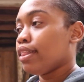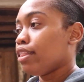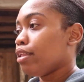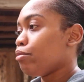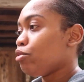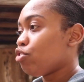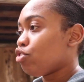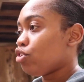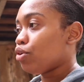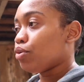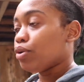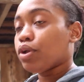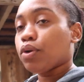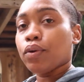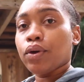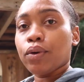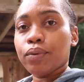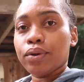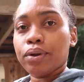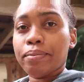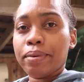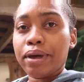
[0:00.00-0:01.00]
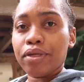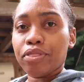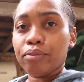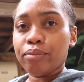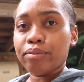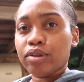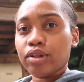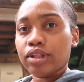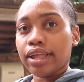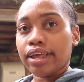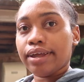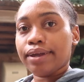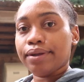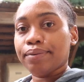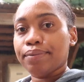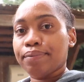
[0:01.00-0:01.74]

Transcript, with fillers: Let me show you real quick what the bathrooms look like.